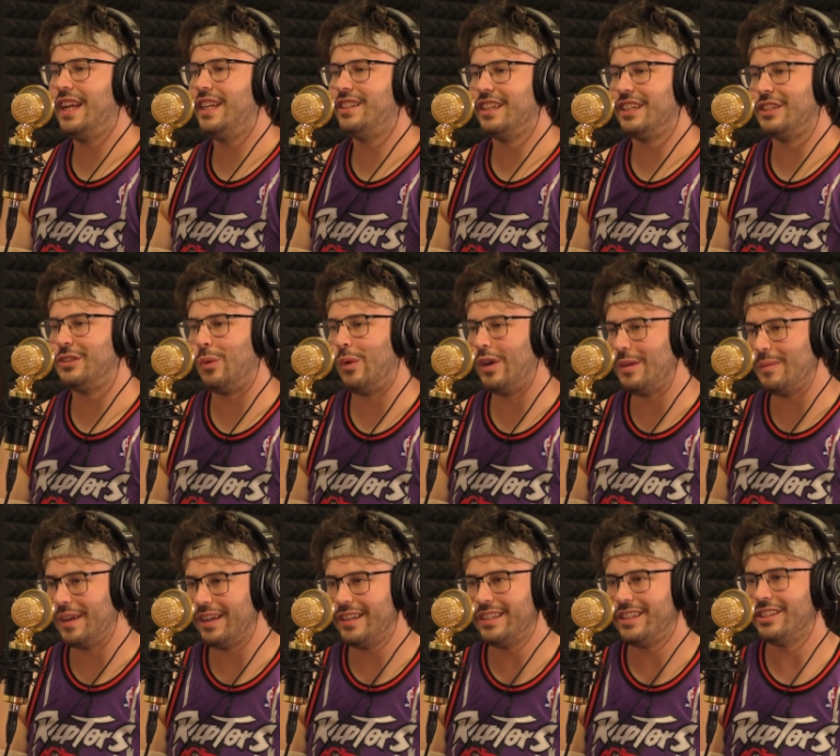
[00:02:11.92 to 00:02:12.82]
like 20
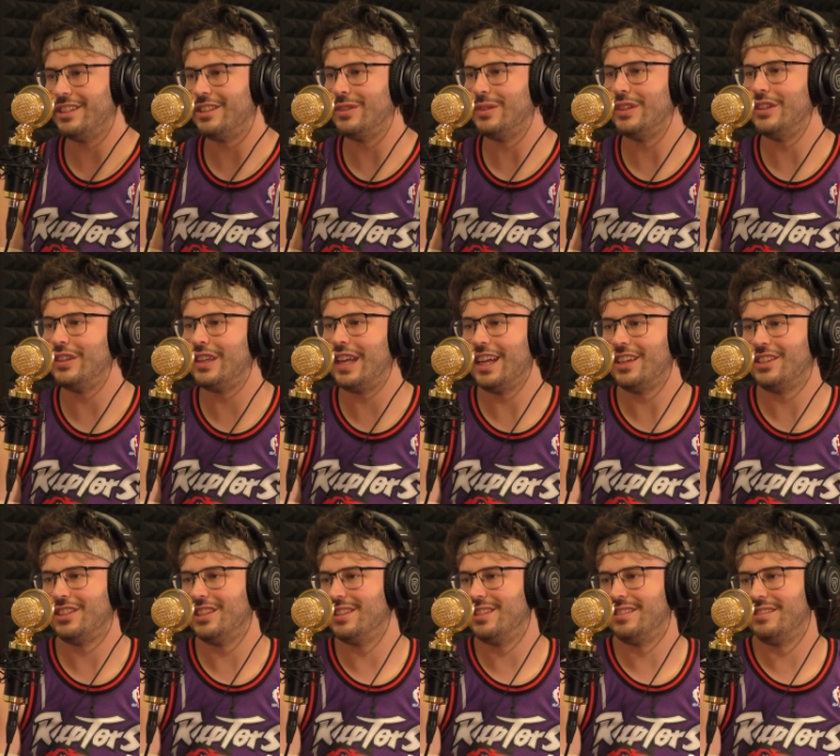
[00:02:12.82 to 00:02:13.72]
minutes into it, you can't
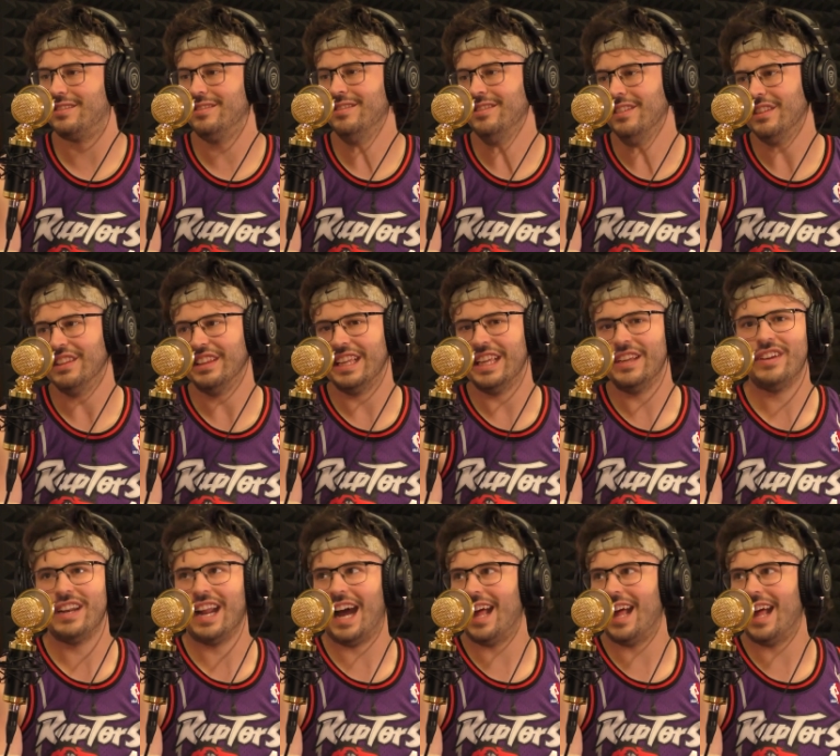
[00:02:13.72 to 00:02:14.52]
just. But there was a that.